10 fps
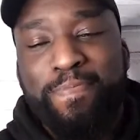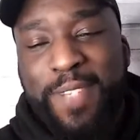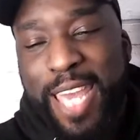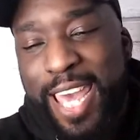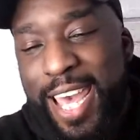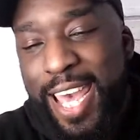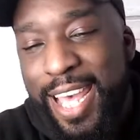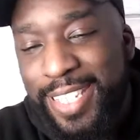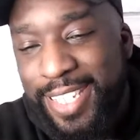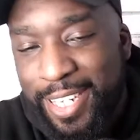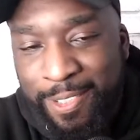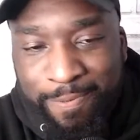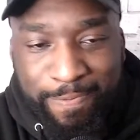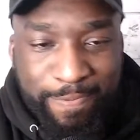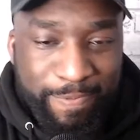Yeah, I said
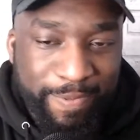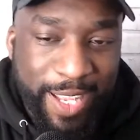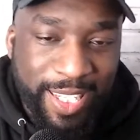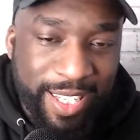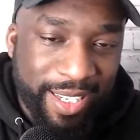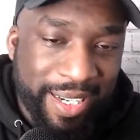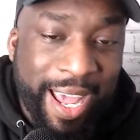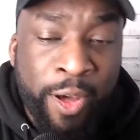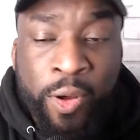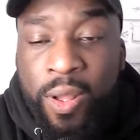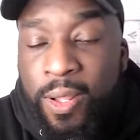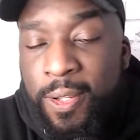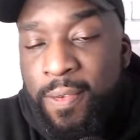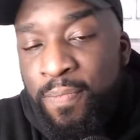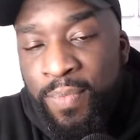it. Now,
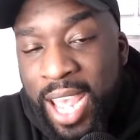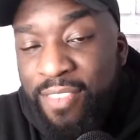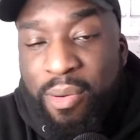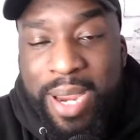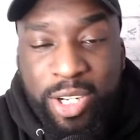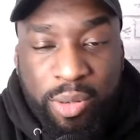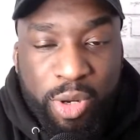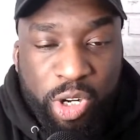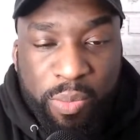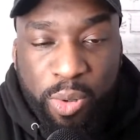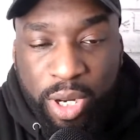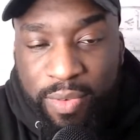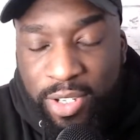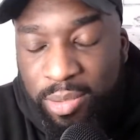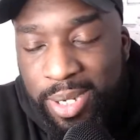have I made up Logan Paul at
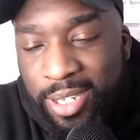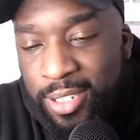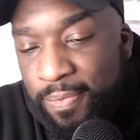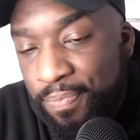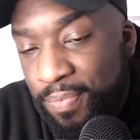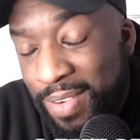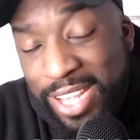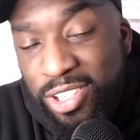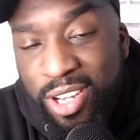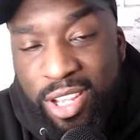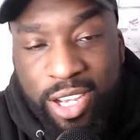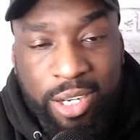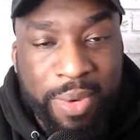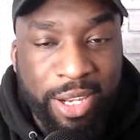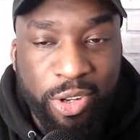WrestleMania? I've actually not heard
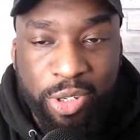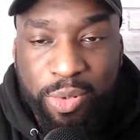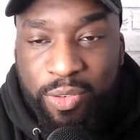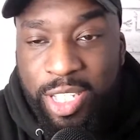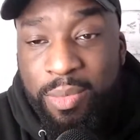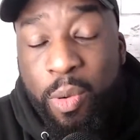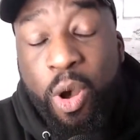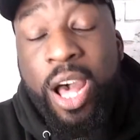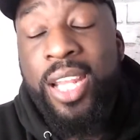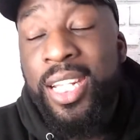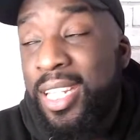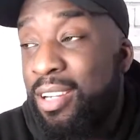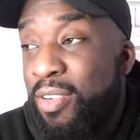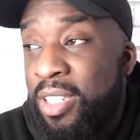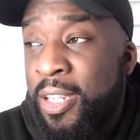about Logan Paul at WrestleMania. What I did
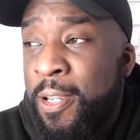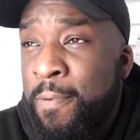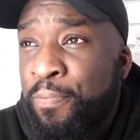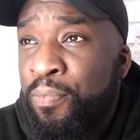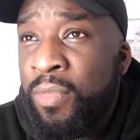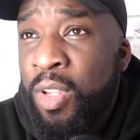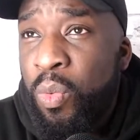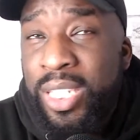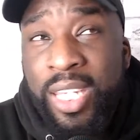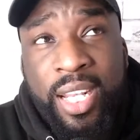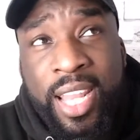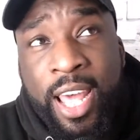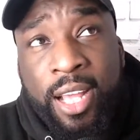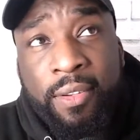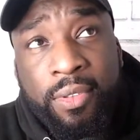hear is we've seen that